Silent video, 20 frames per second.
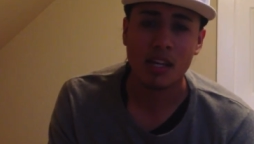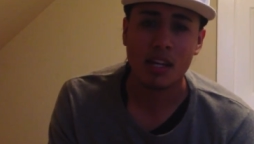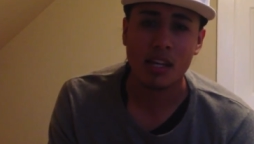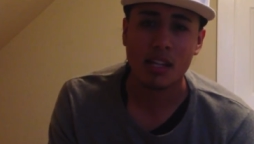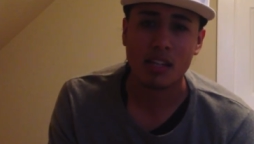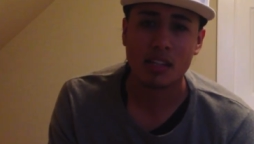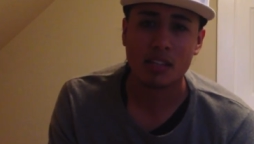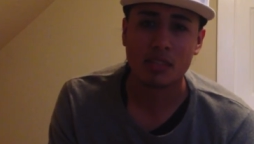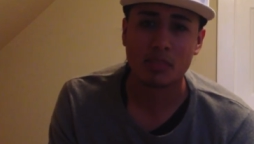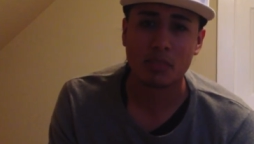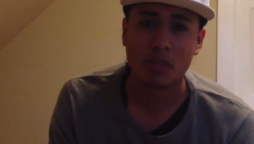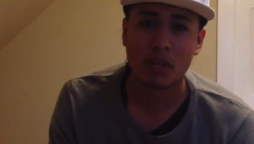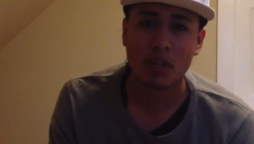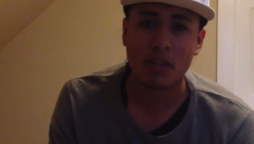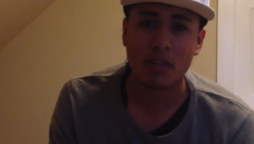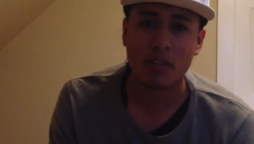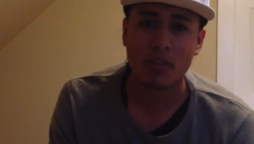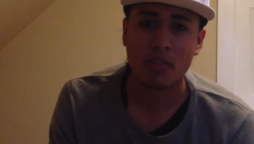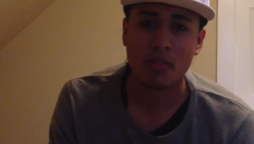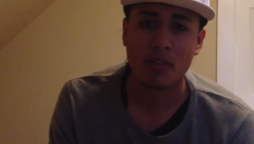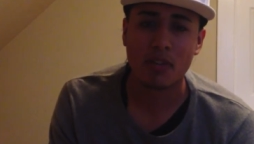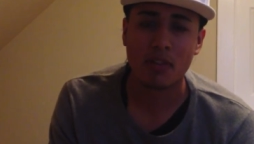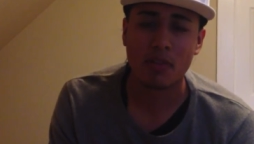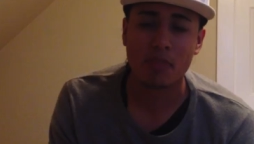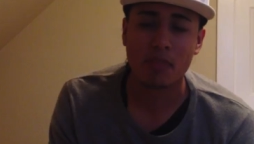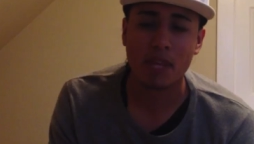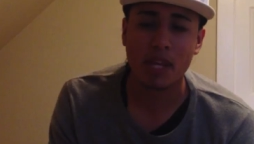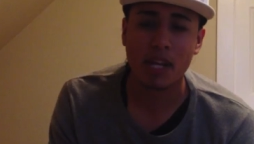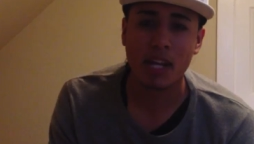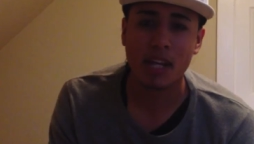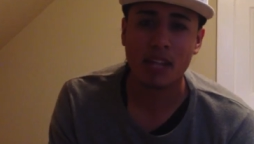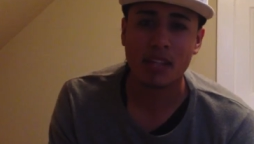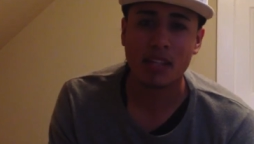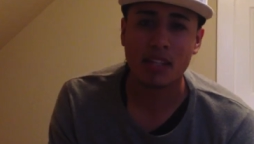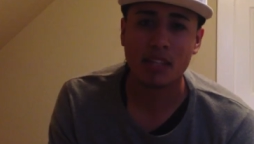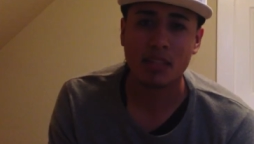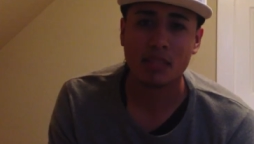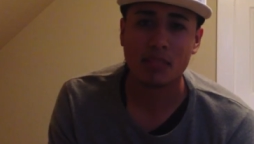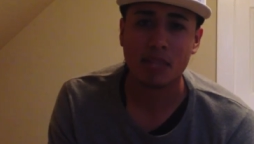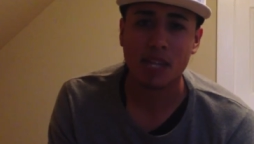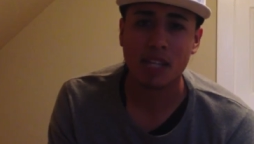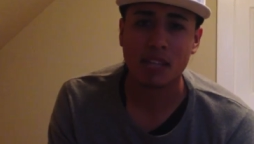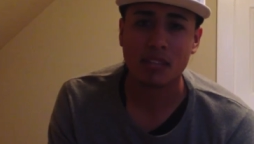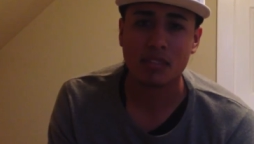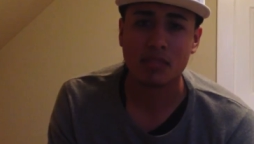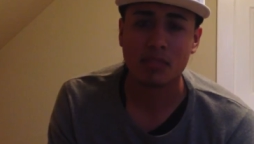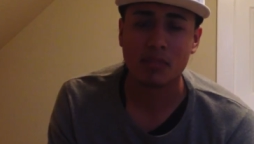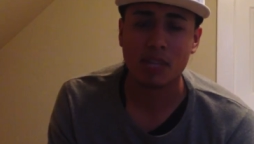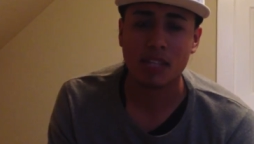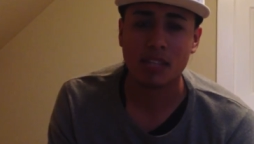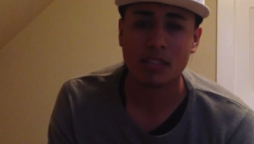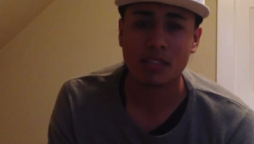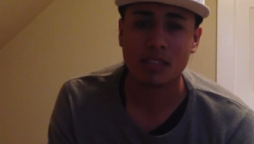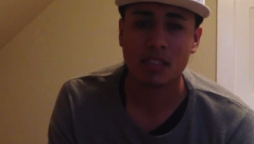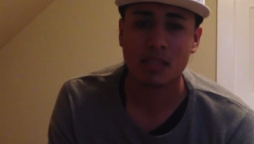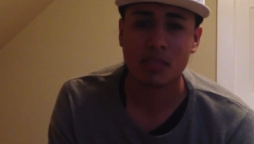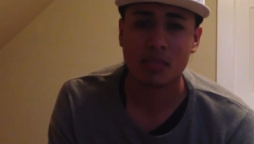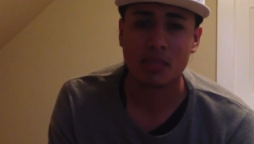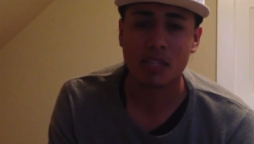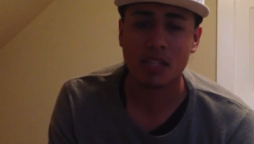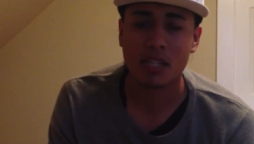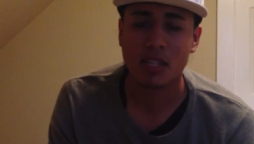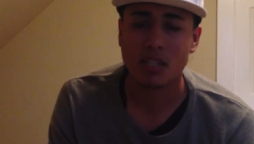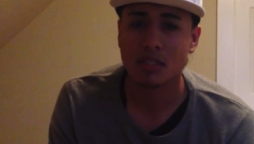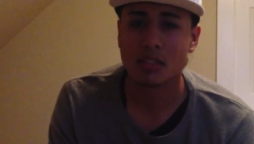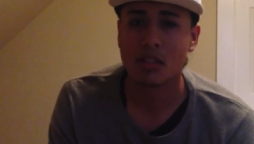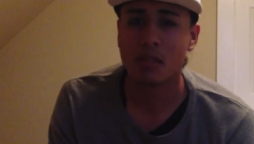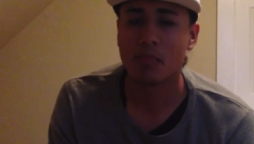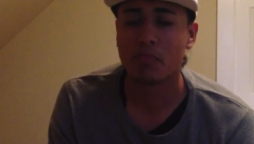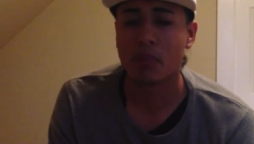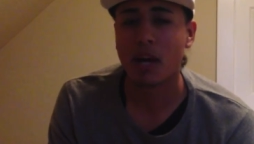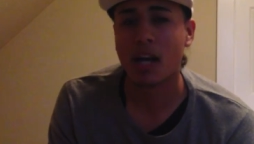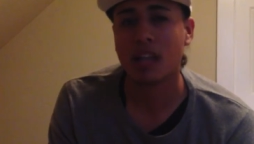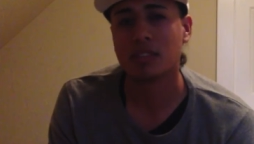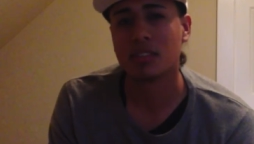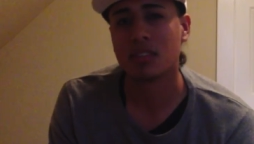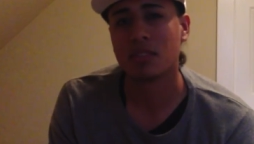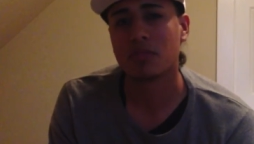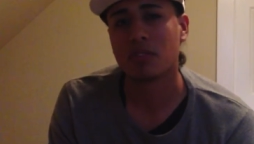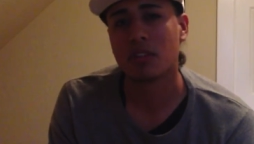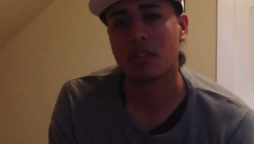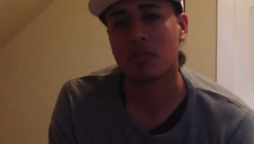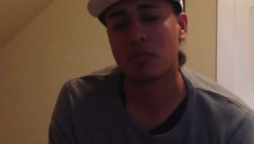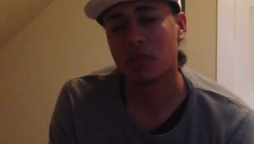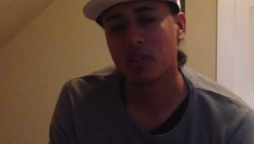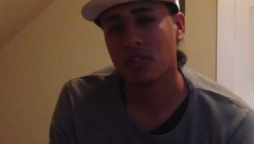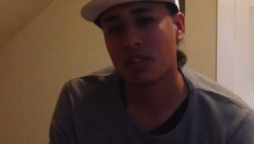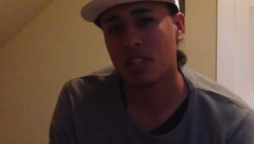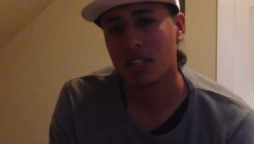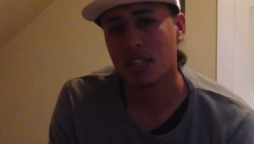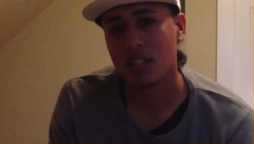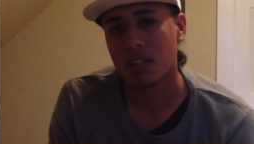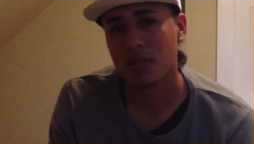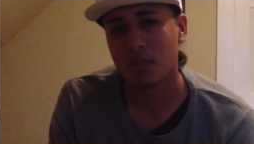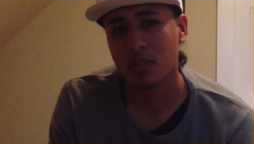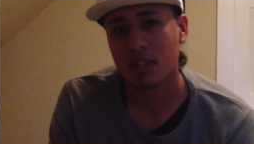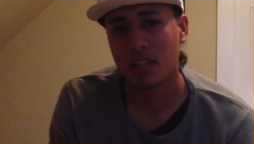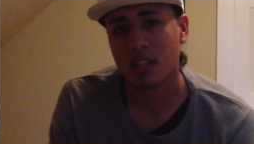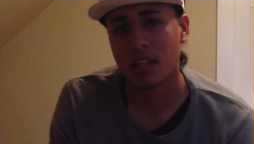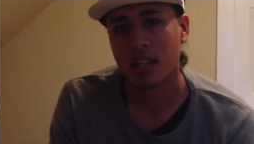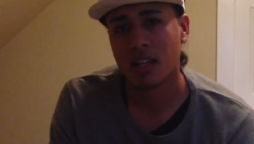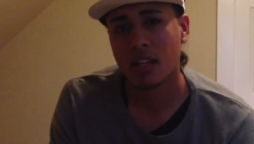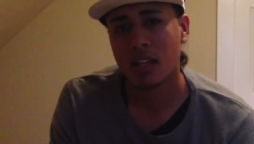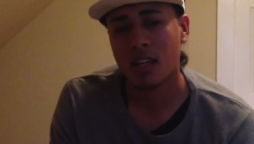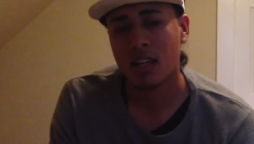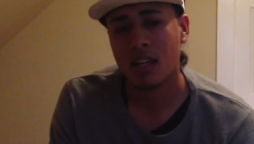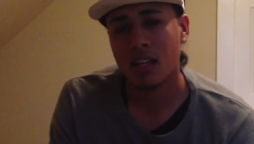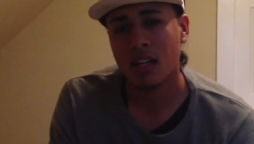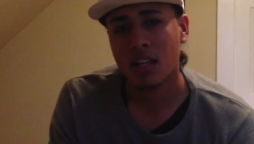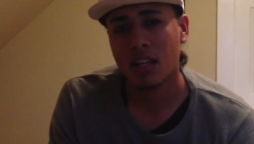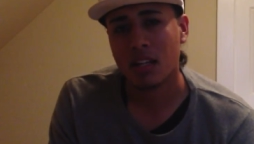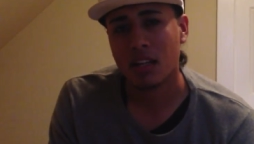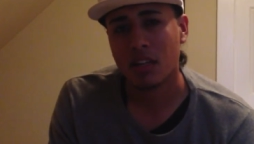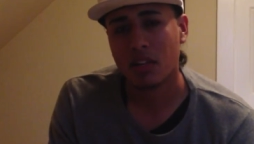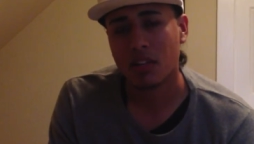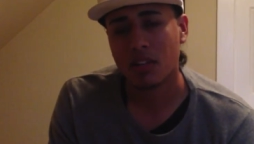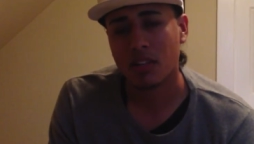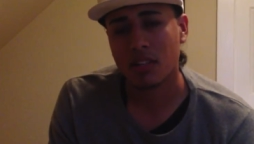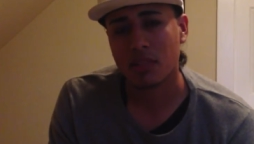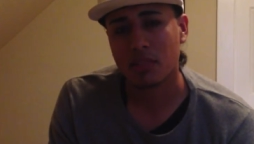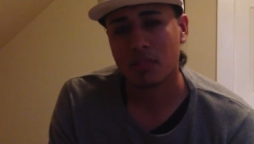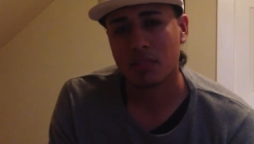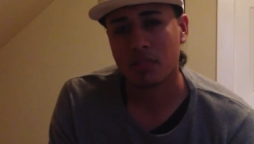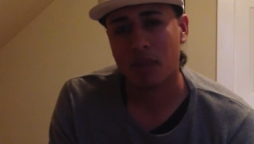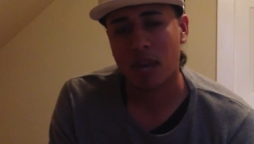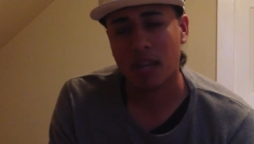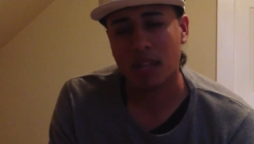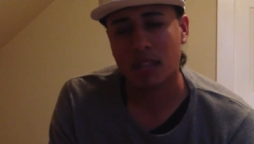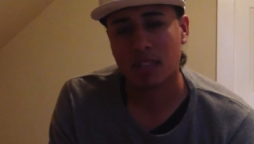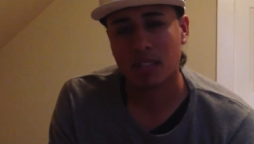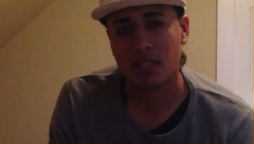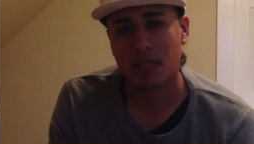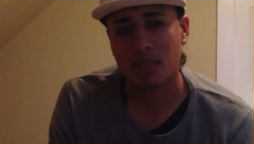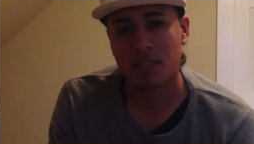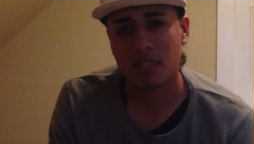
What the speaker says: it's part of the Big Idea Mastermind team, and it's a positive community where only positive